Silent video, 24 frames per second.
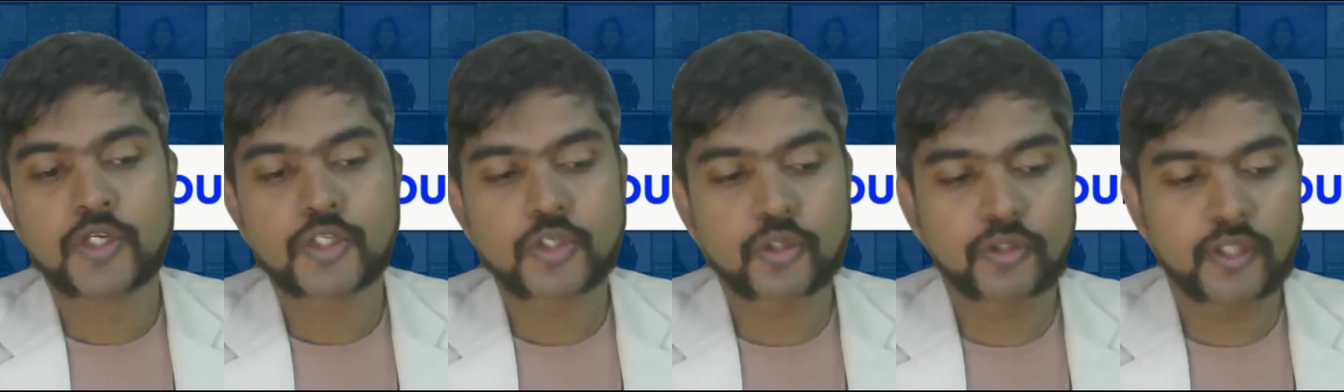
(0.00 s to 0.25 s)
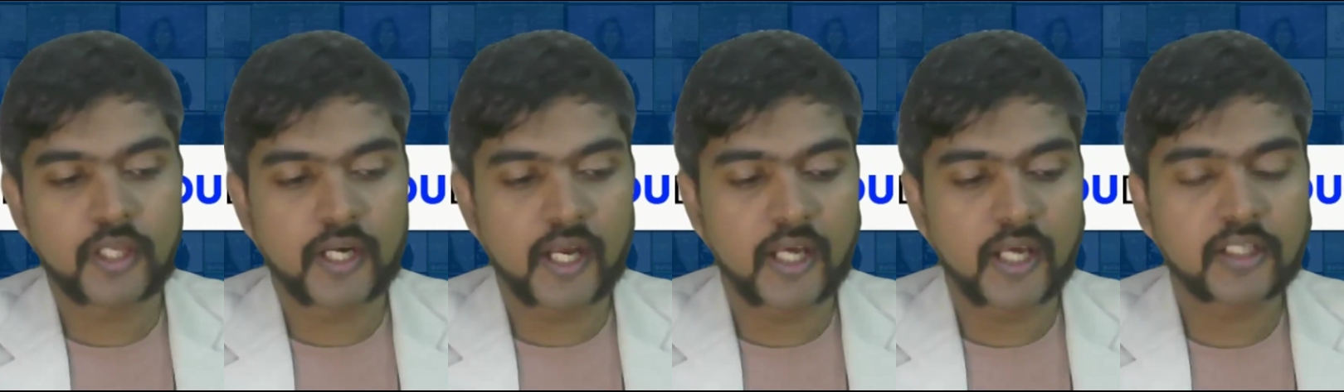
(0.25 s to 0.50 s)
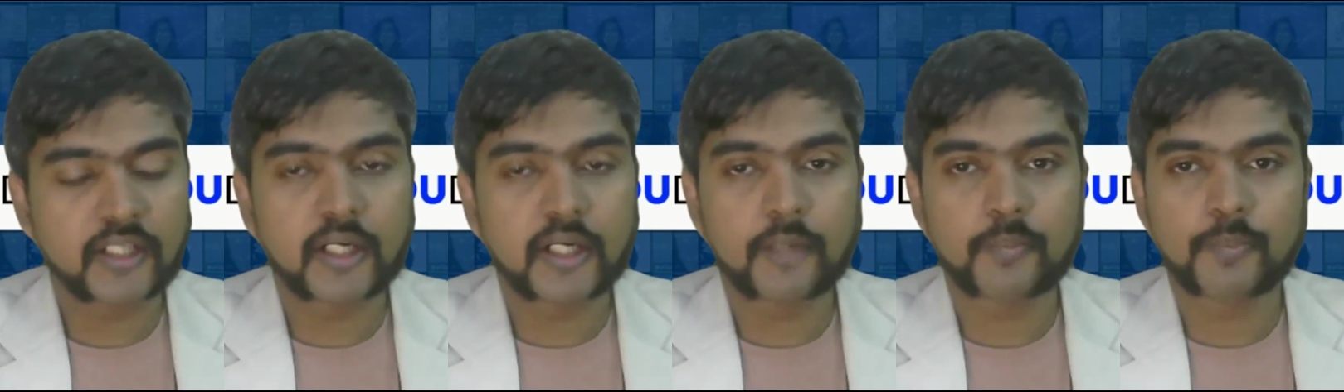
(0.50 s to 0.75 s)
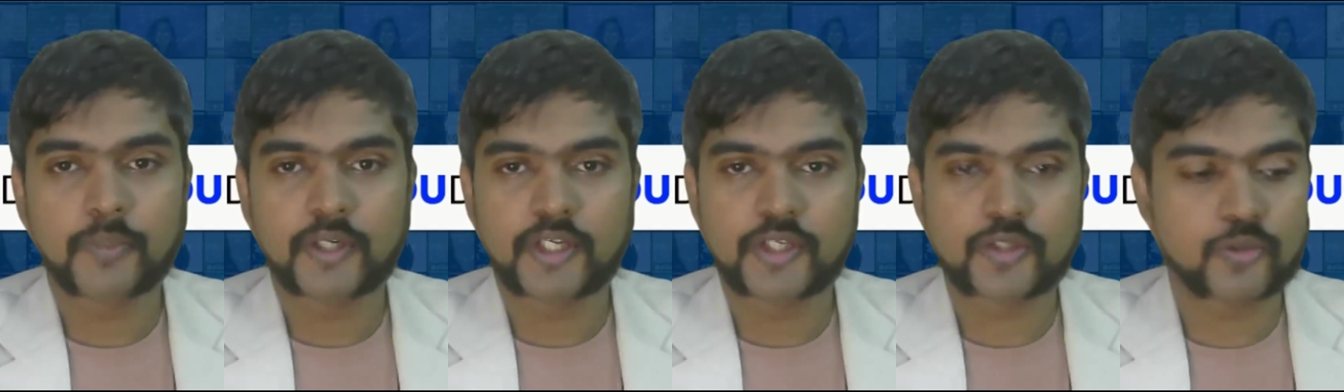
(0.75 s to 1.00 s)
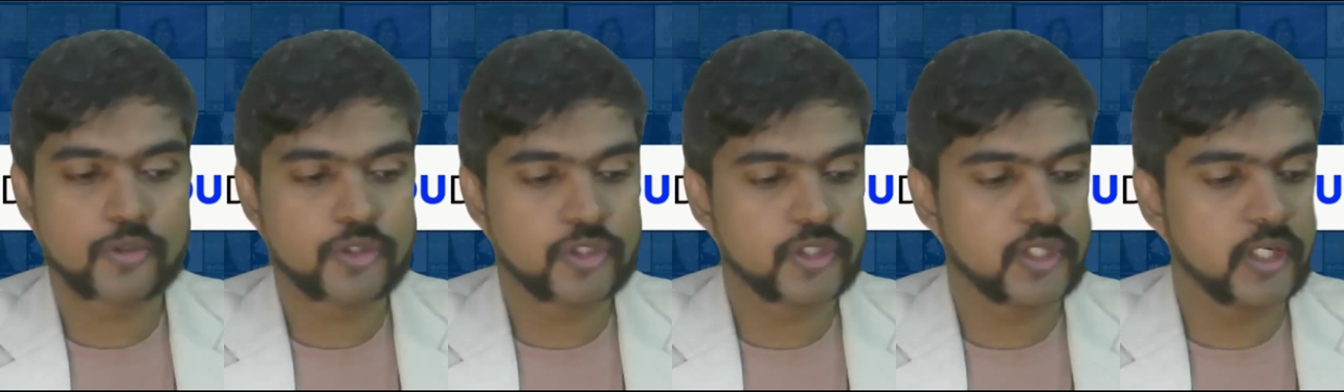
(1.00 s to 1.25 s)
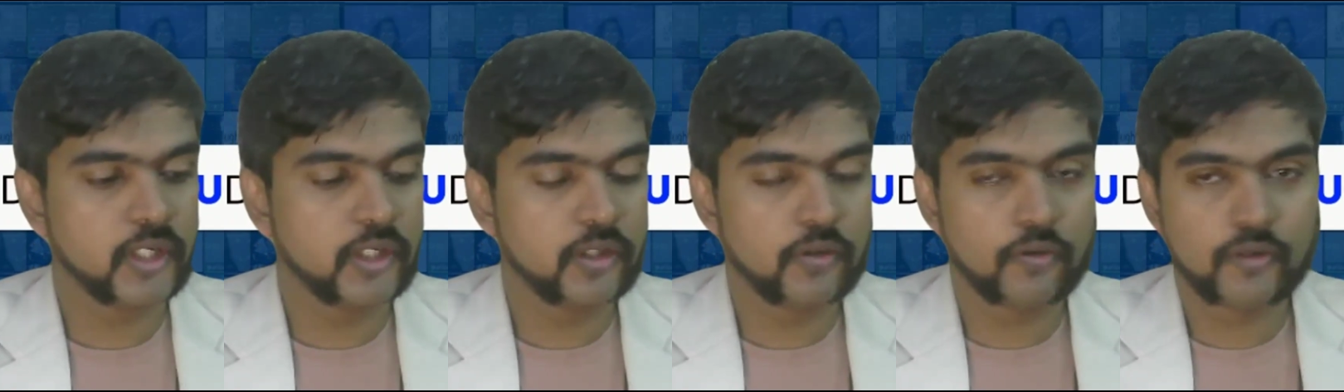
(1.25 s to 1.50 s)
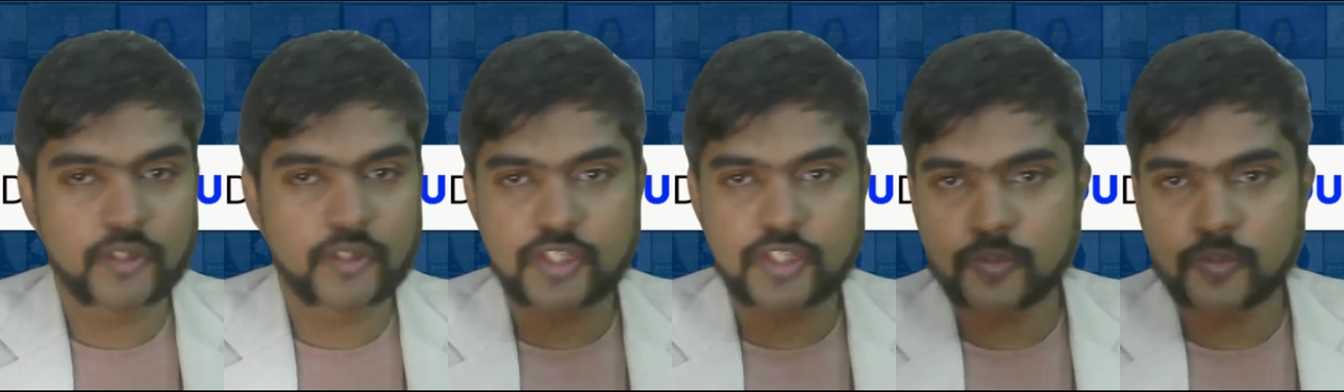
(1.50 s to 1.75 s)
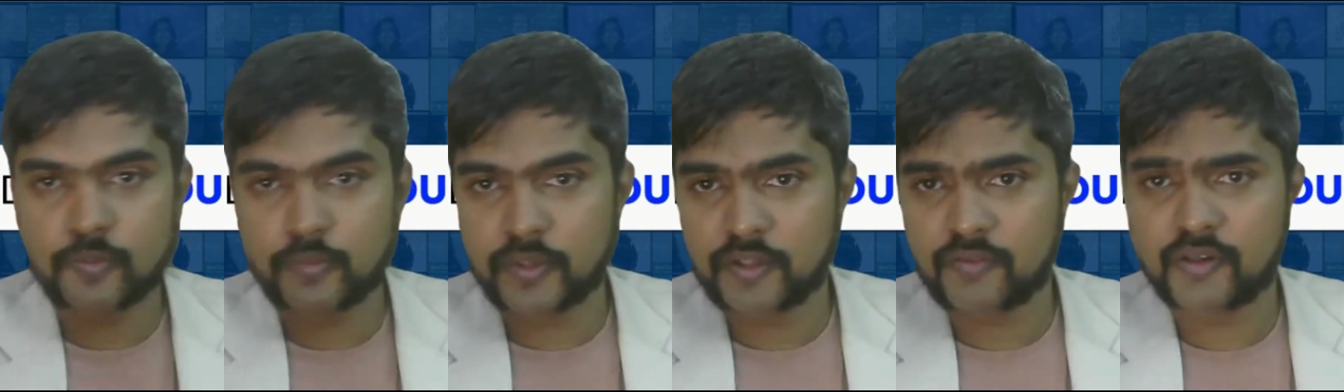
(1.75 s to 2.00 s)
So there are companies whose turnover is
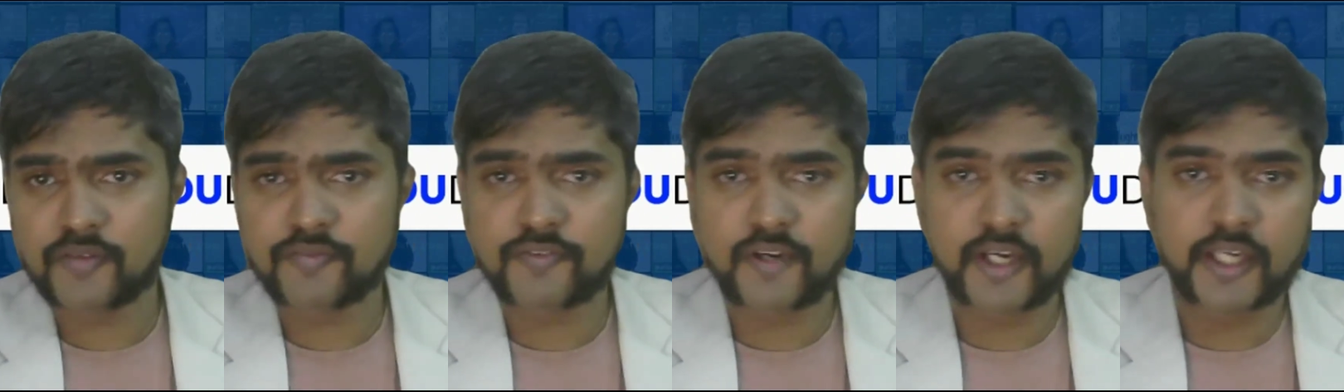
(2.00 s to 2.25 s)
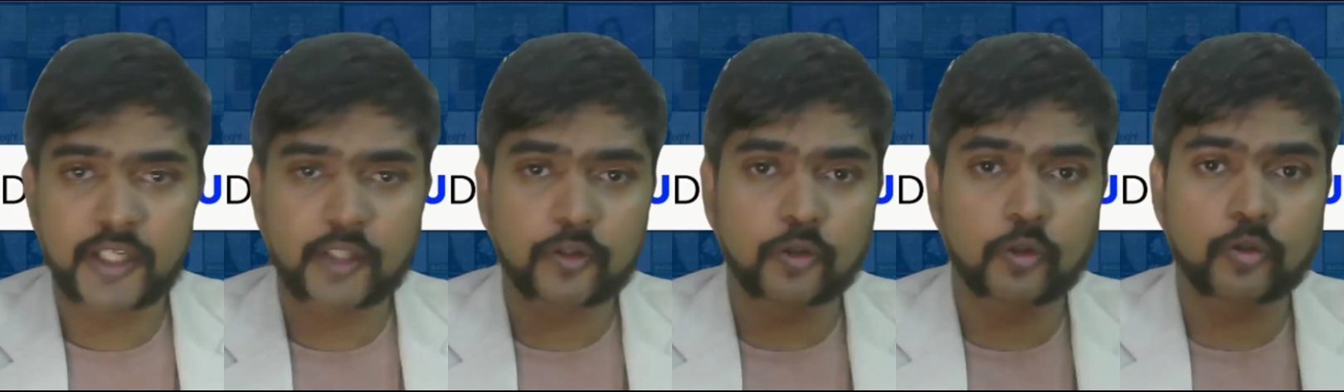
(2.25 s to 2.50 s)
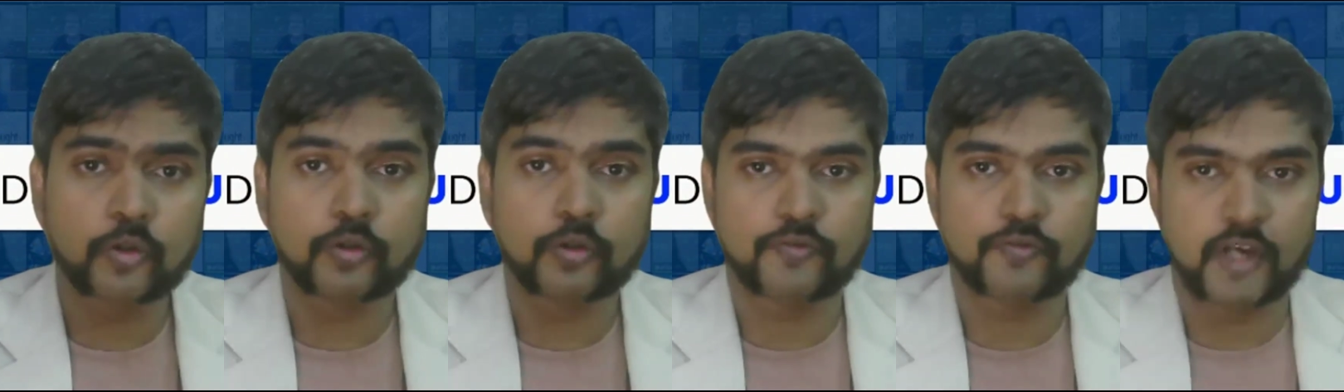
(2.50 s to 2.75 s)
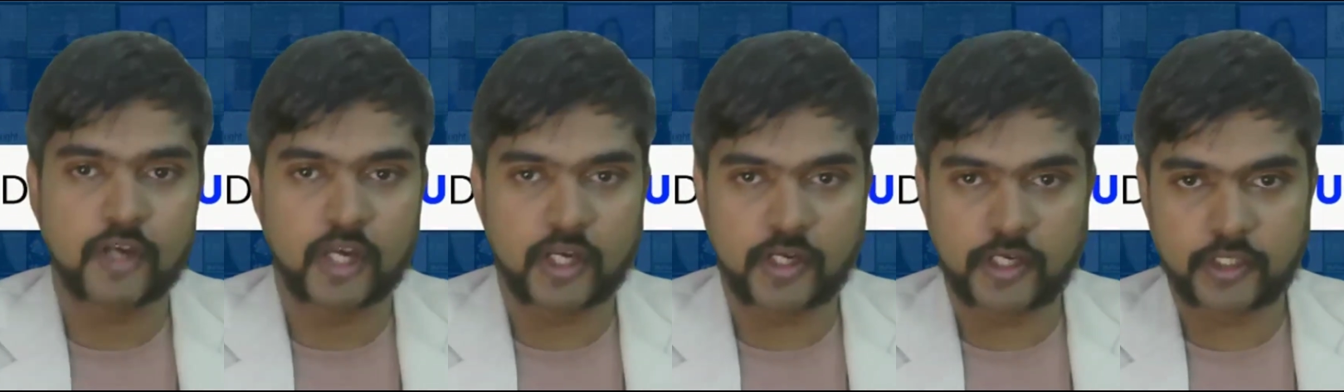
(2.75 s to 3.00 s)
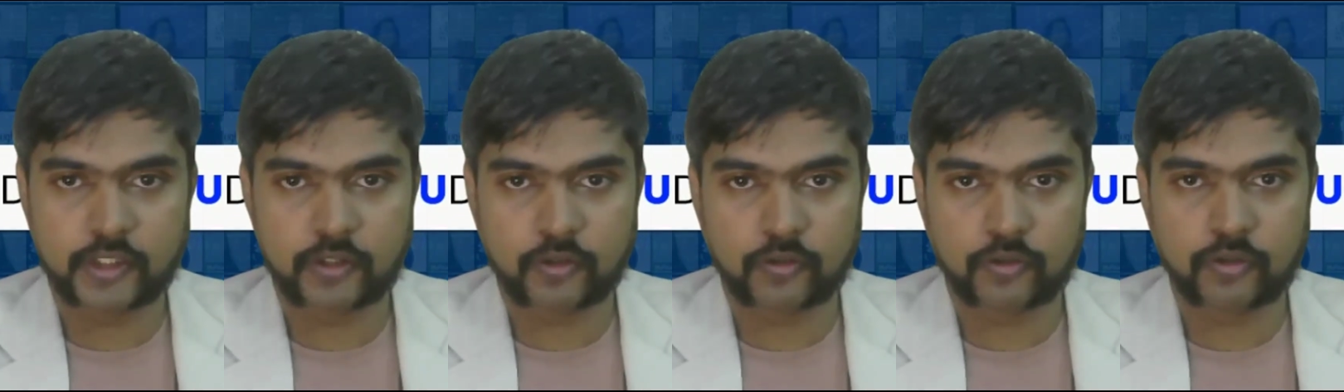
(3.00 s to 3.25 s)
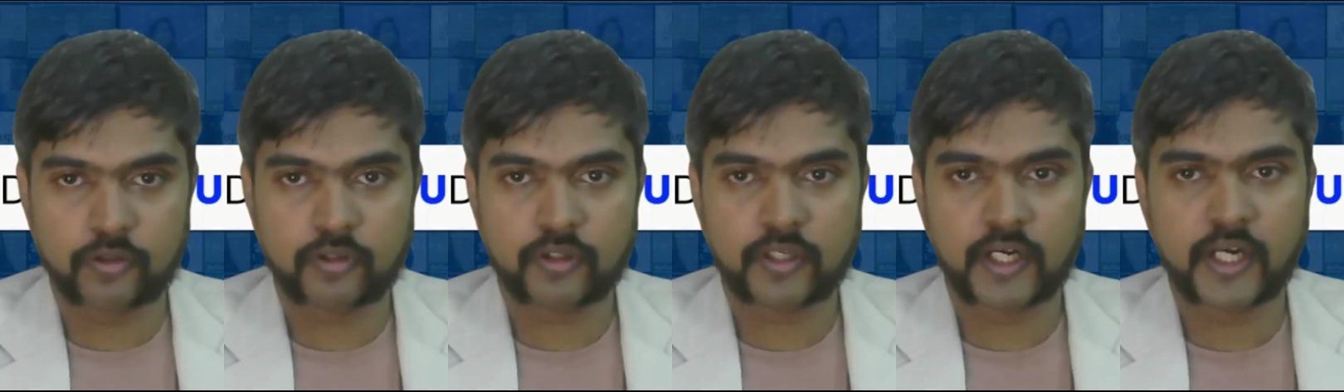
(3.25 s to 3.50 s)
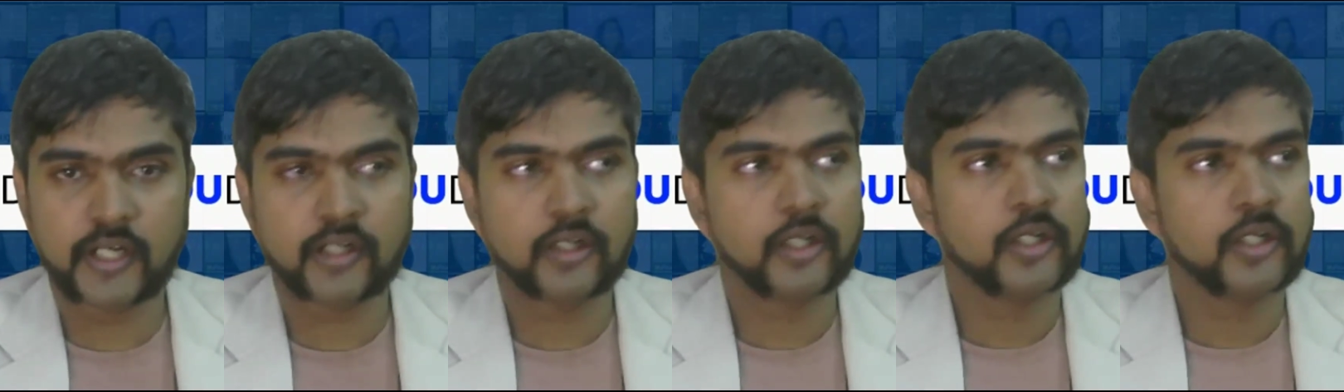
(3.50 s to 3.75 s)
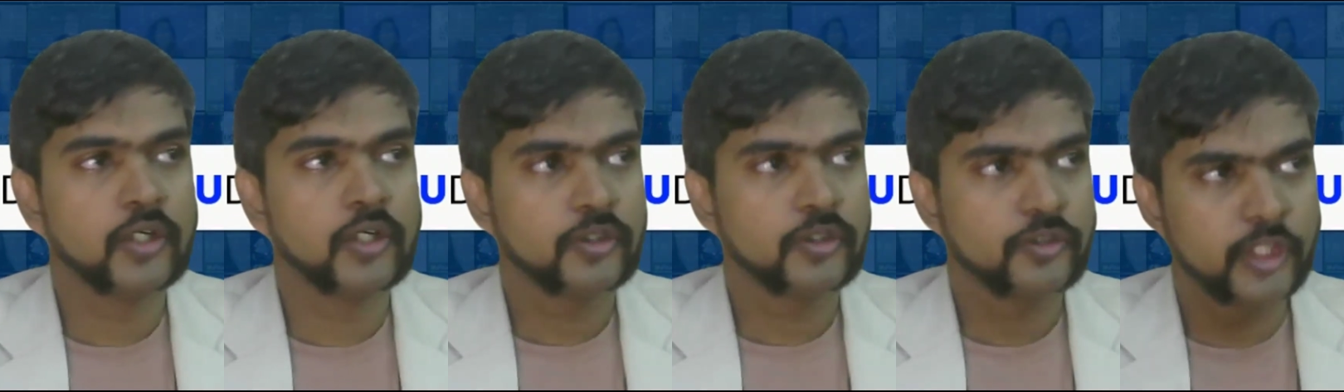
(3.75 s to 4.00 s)
in between 5 crore to 500 crore, right?
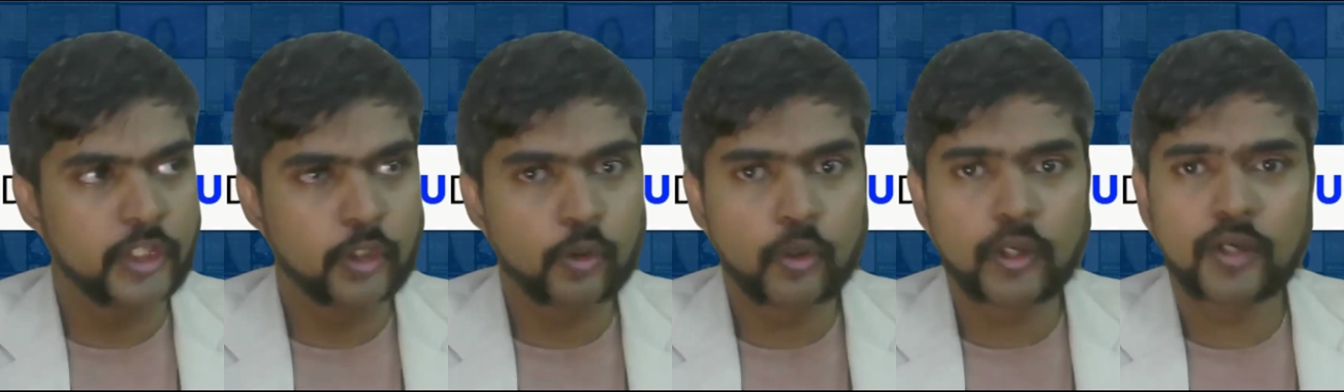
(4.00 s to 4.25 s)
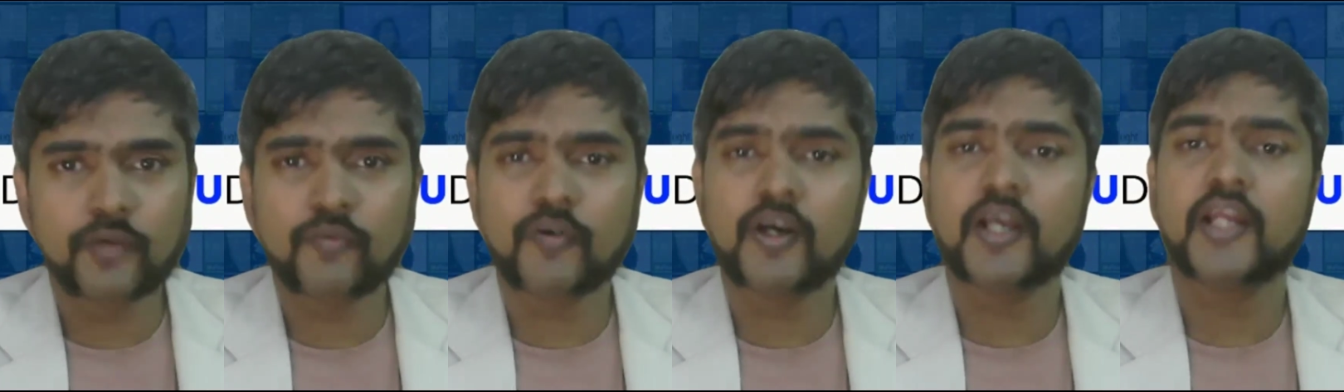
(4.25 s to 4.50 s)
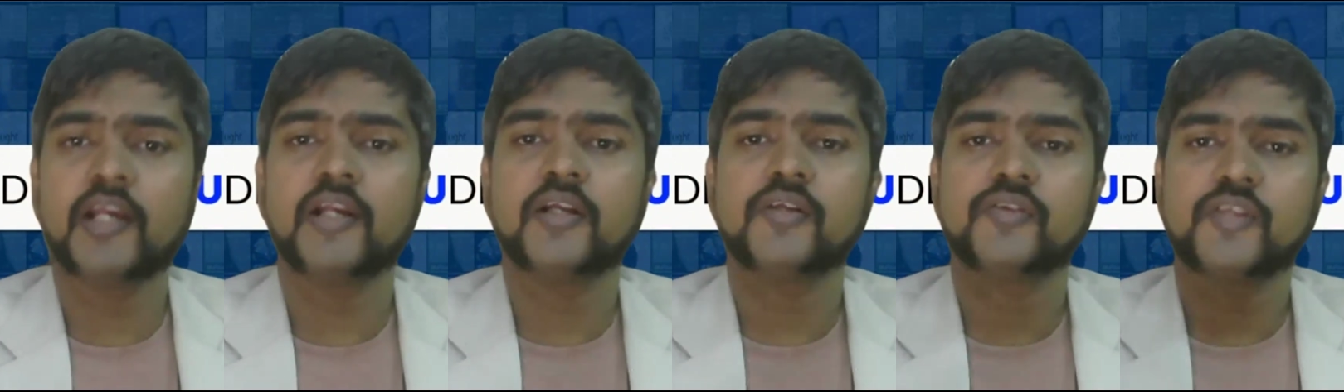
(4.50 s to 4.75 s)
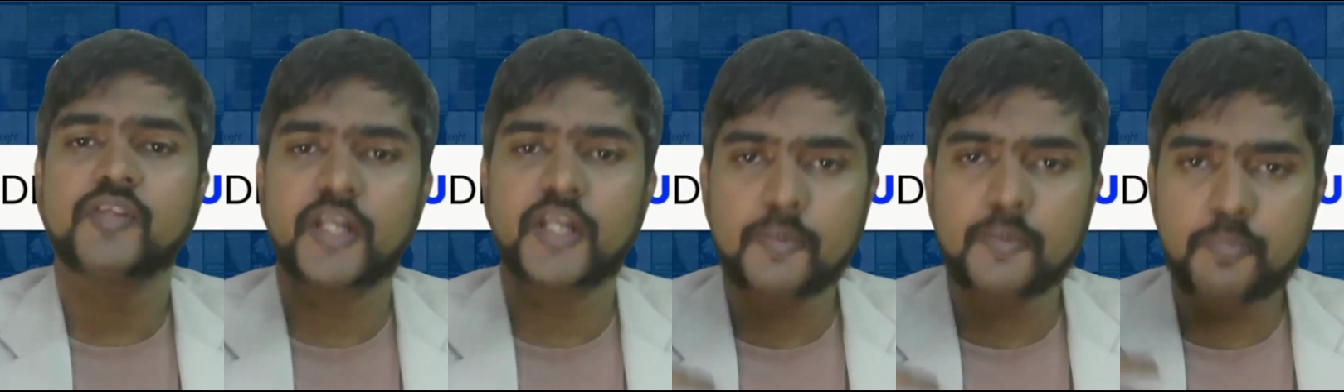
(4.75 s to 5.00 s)
They're doing well, they're